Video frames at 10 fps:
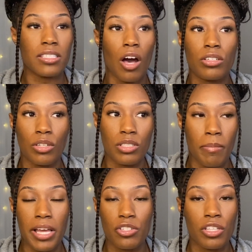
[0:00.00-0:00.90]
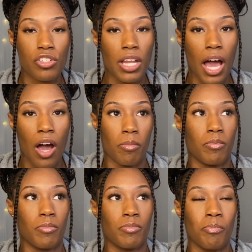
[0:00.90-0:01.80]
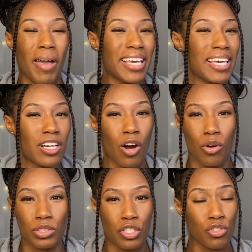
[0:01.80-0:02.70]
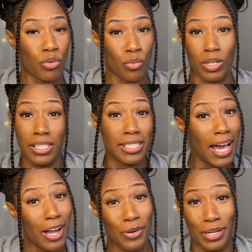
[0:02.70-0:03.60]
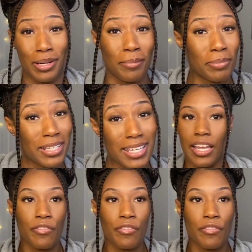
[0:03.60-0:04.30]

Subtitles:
Also, to make sure that you're not making goals that you're really not going to complete.